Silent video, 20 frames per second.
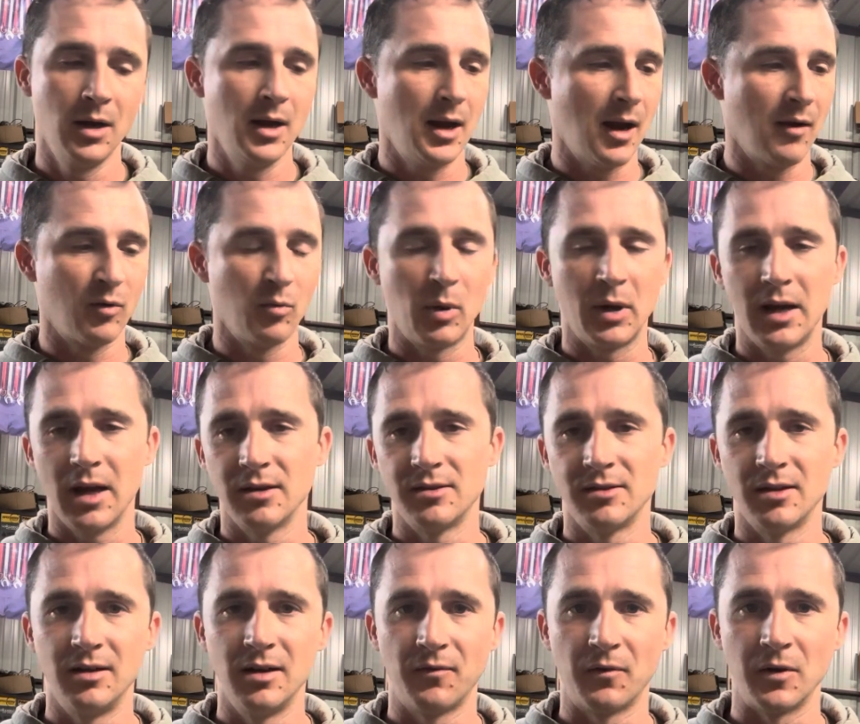Everybody has a
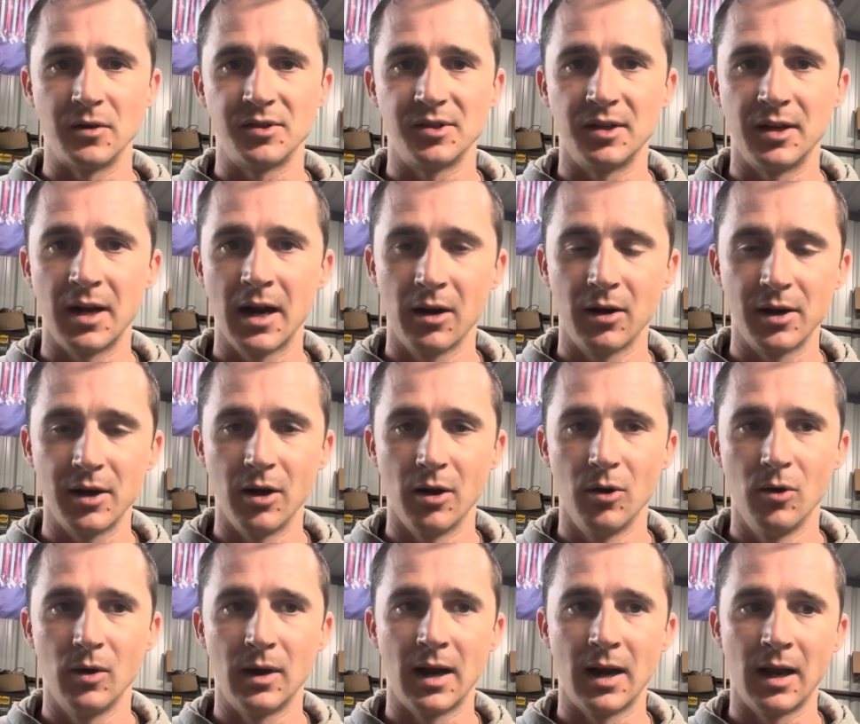different
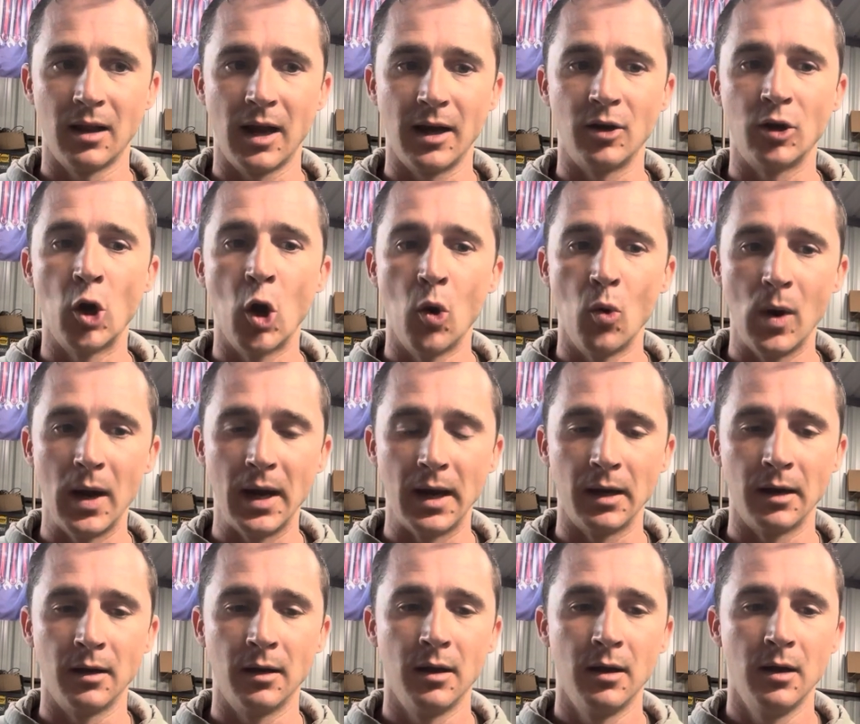scenario, and I like
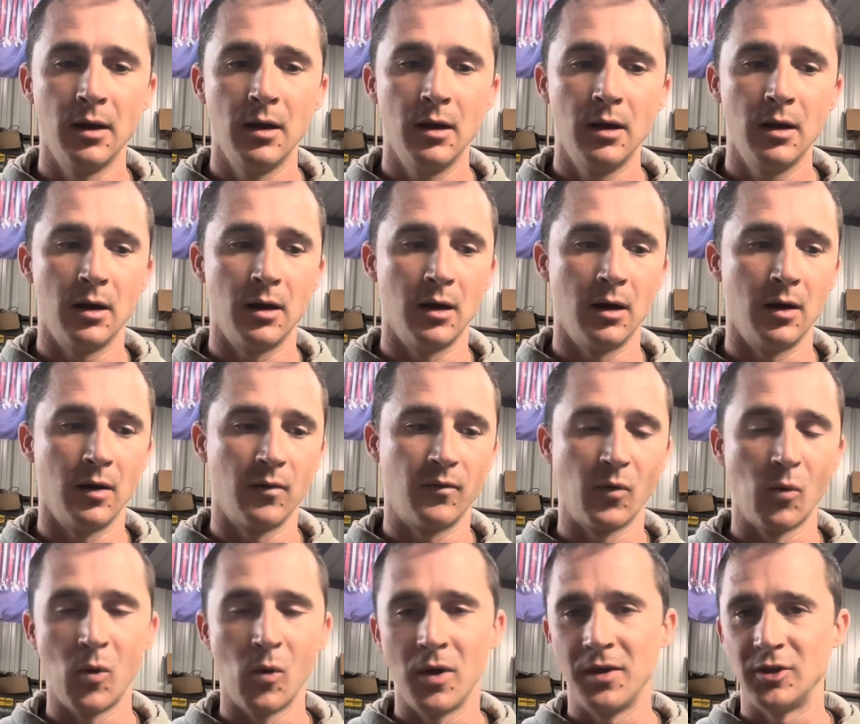knowing, for
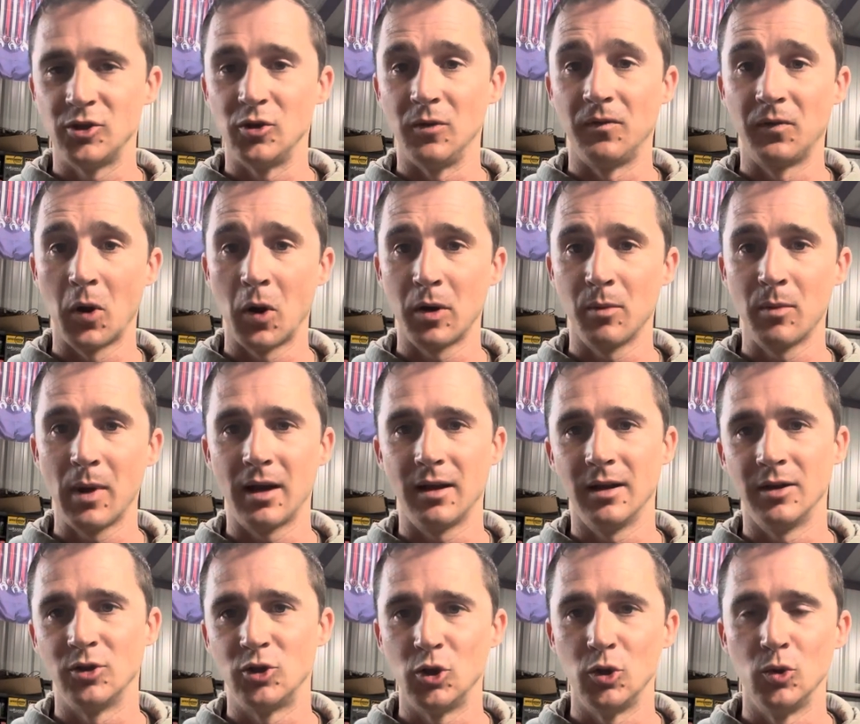one, that you've thought about it,
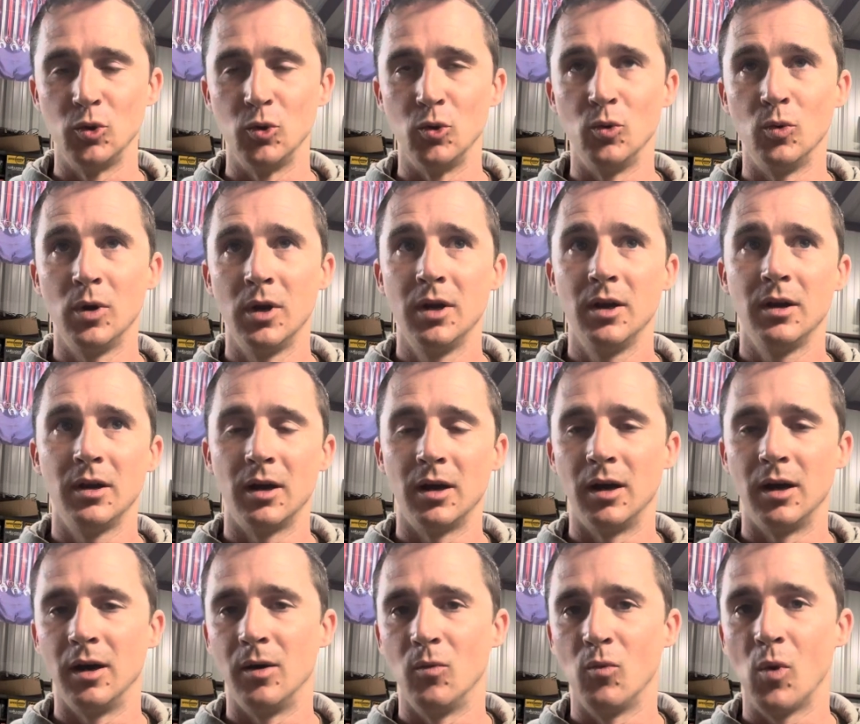and 2,
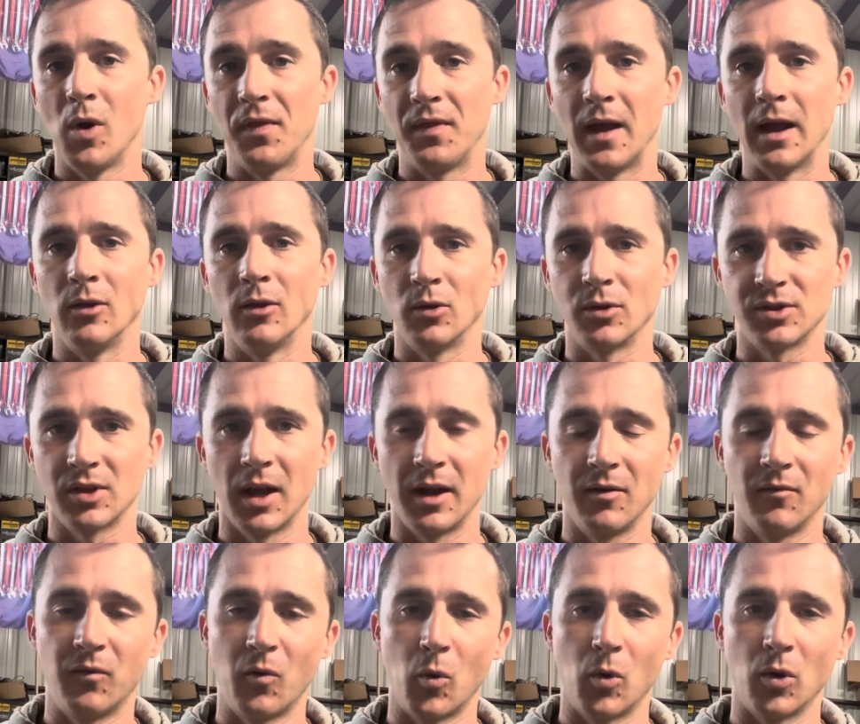what that looks
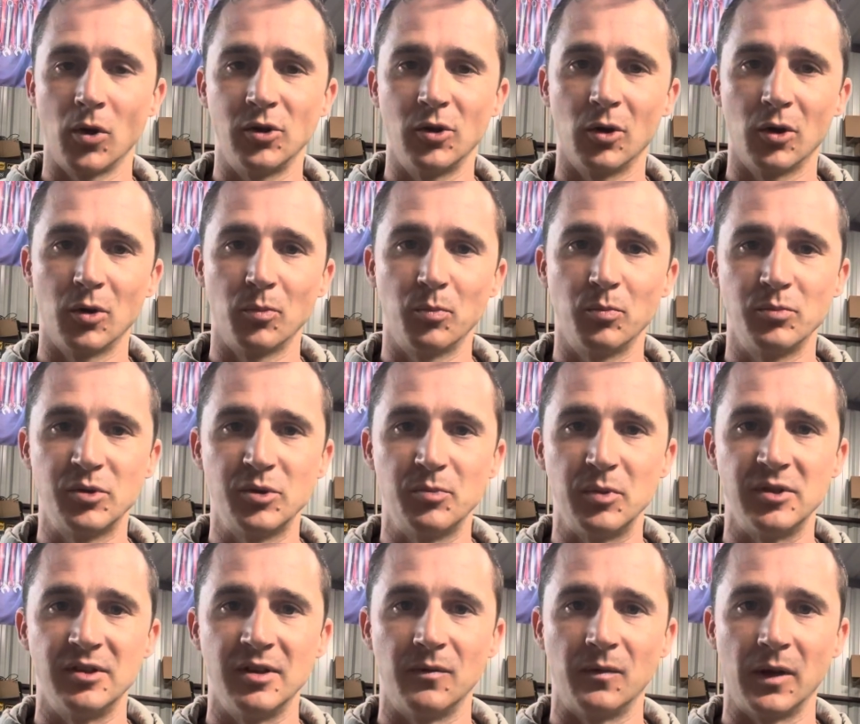like for your
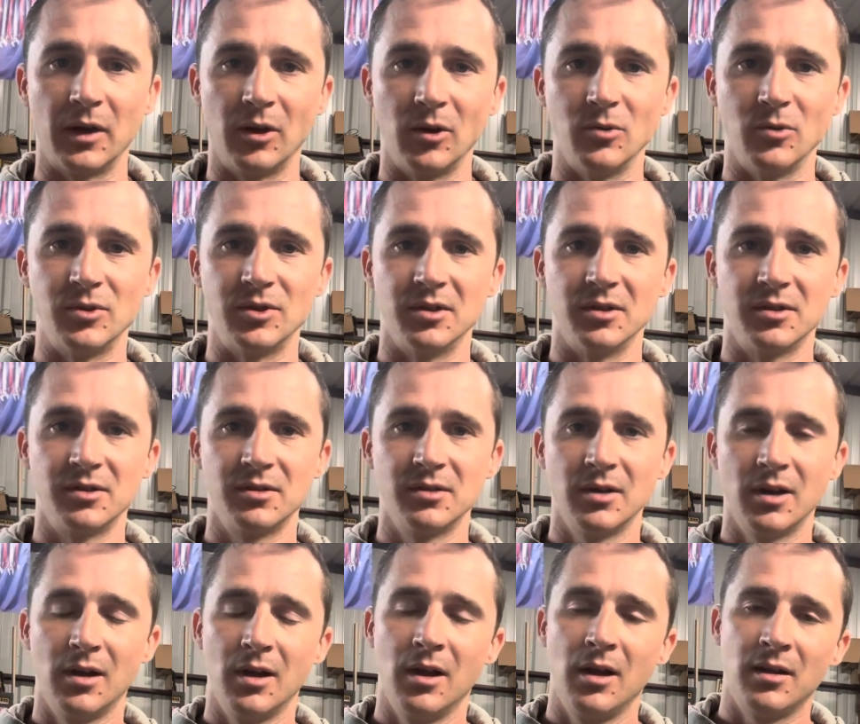specific uses.
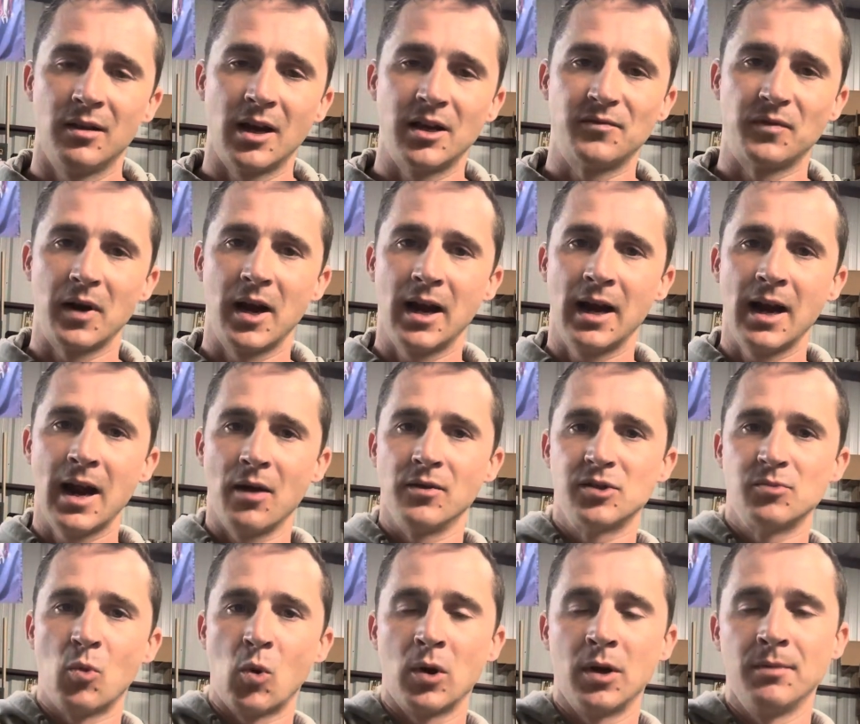Thanks for hanging out
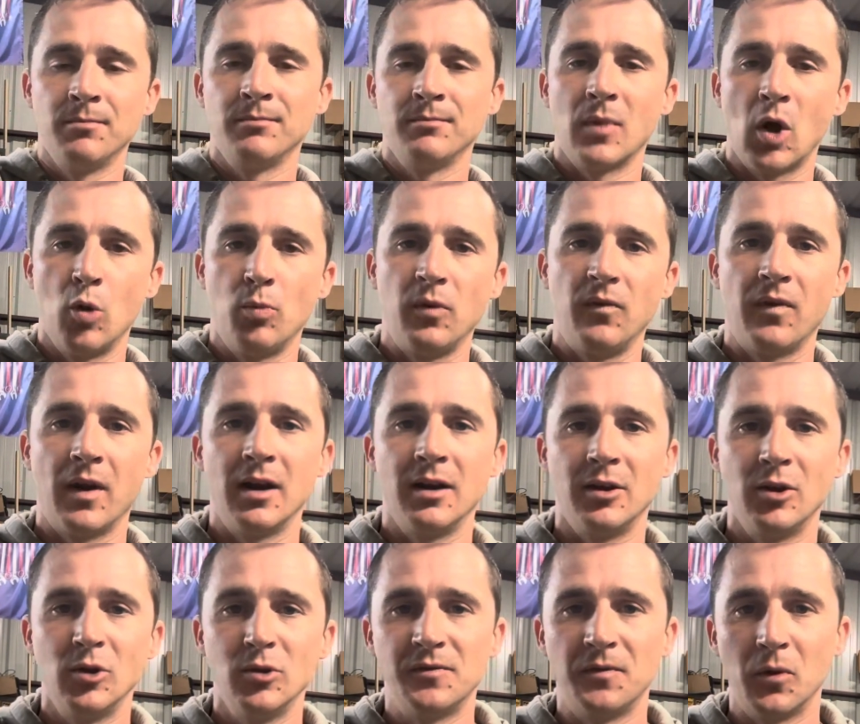this morning. I hope you find it
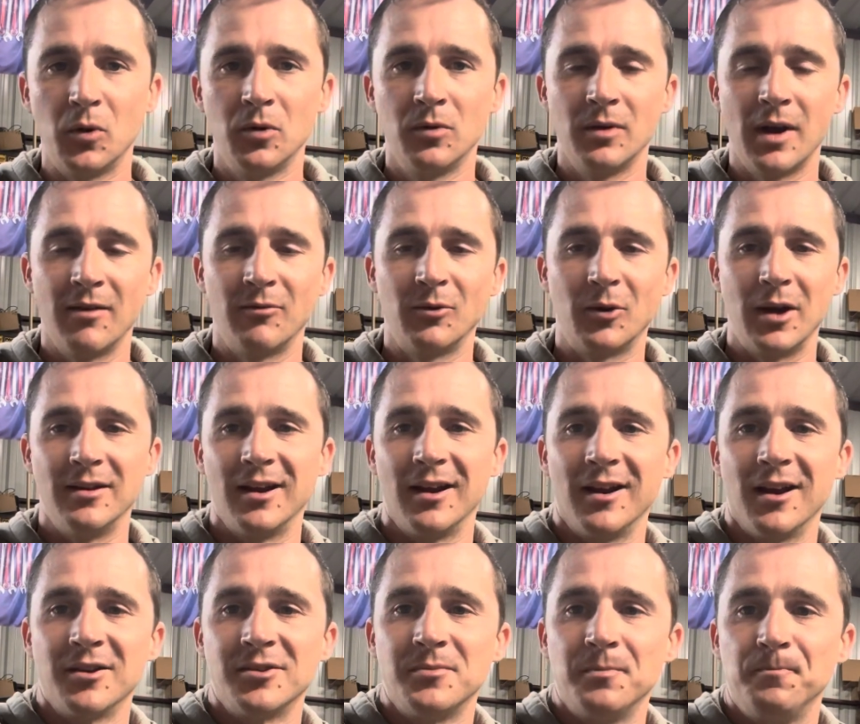useful. Have a great day,
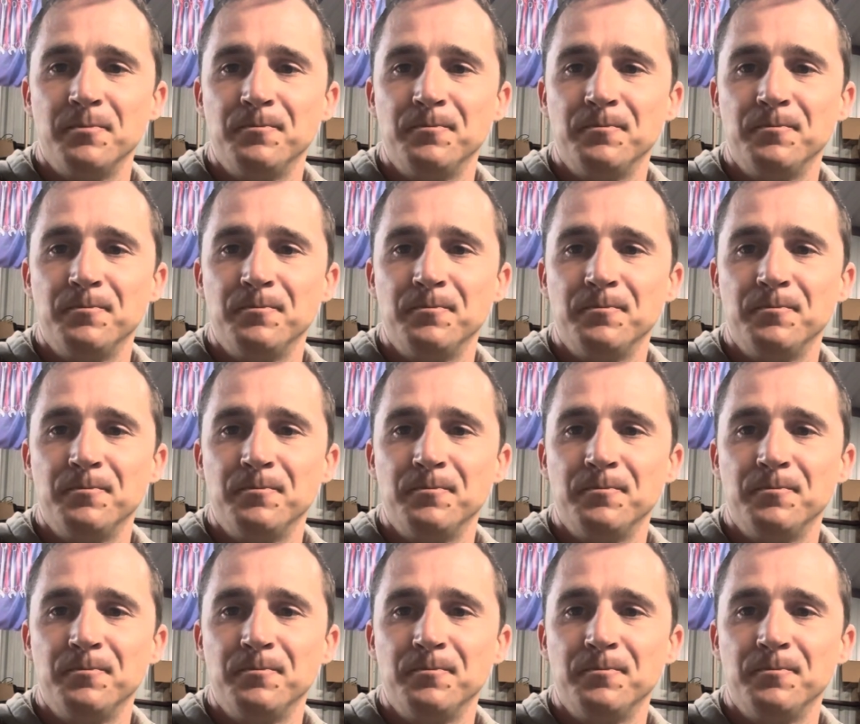guys.